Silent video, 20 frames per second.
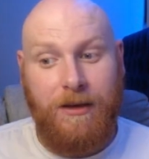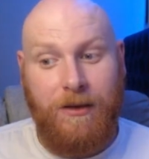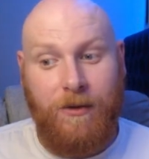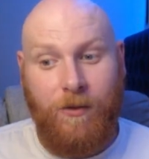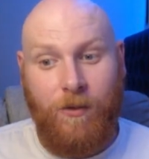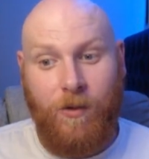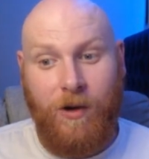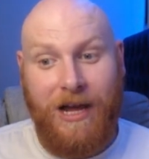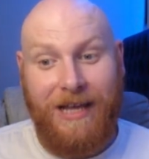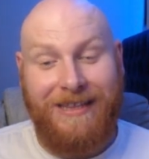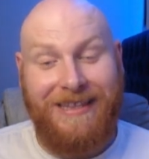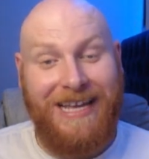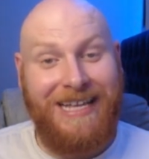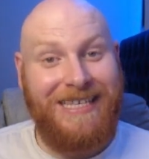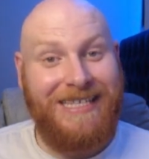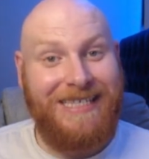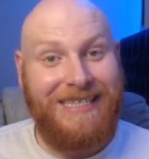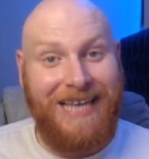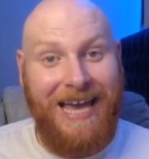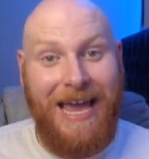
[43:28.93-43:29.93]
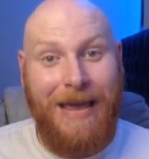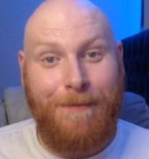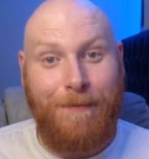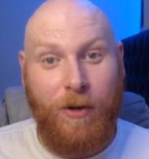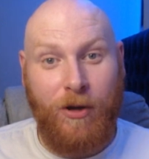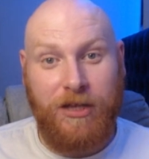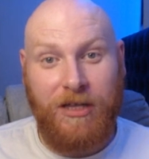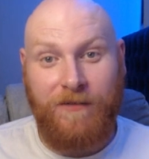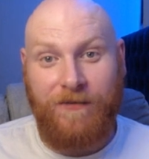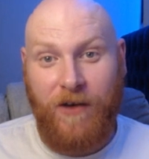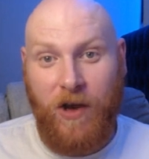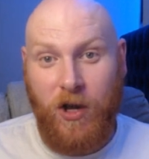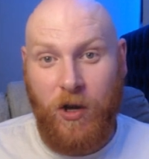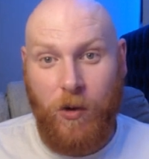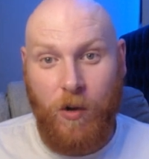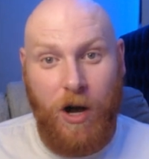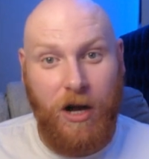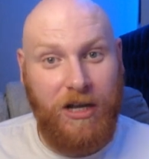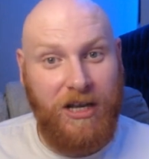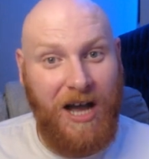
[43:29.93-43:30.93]
Well, I did say
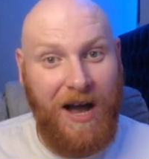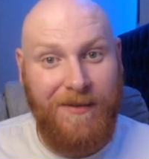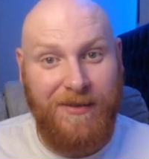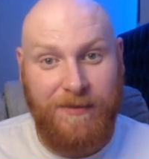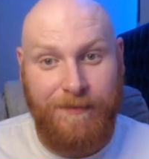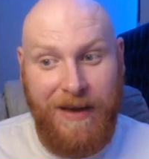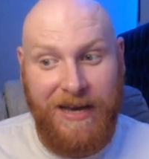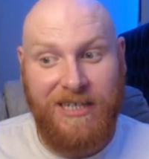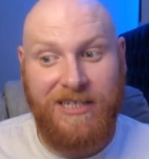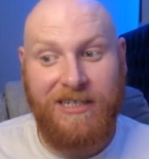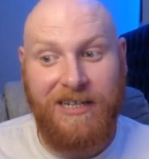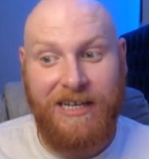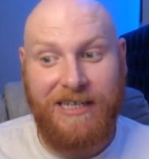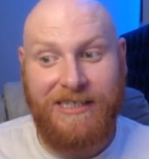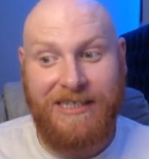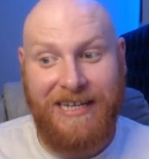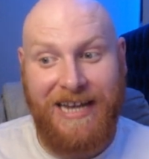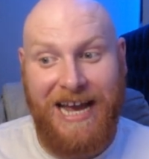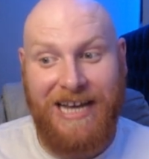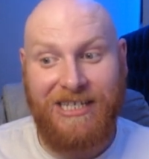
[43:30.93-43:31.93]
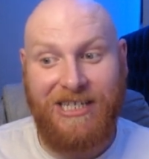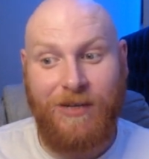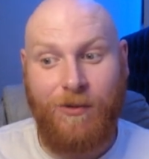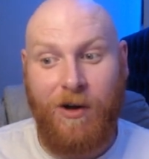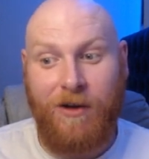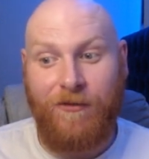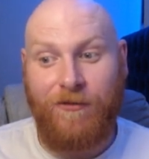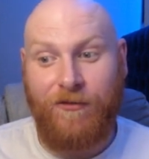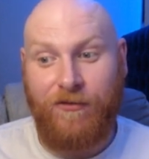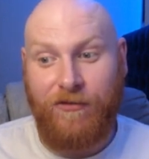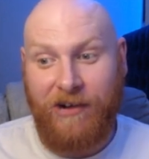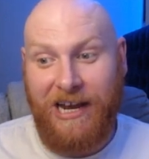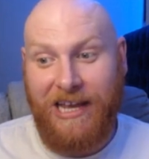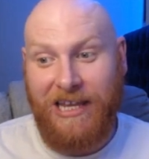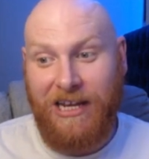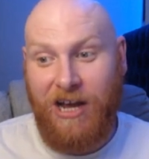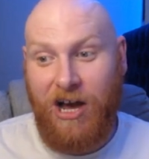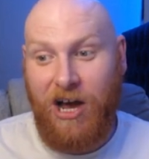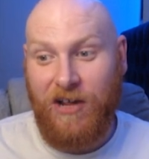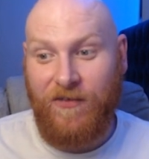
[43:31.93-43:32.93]
Botafogo are cup specialists, and they actually won 3 of
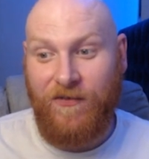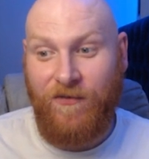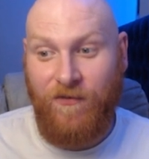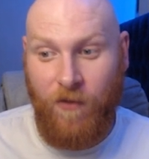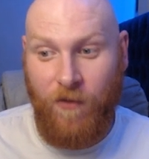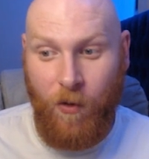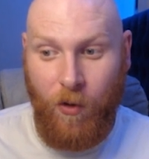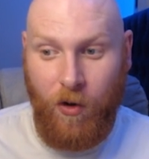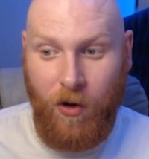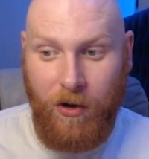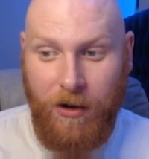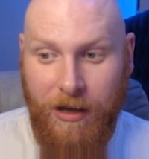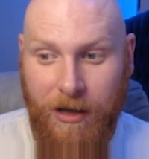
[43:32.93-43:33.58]
the last 4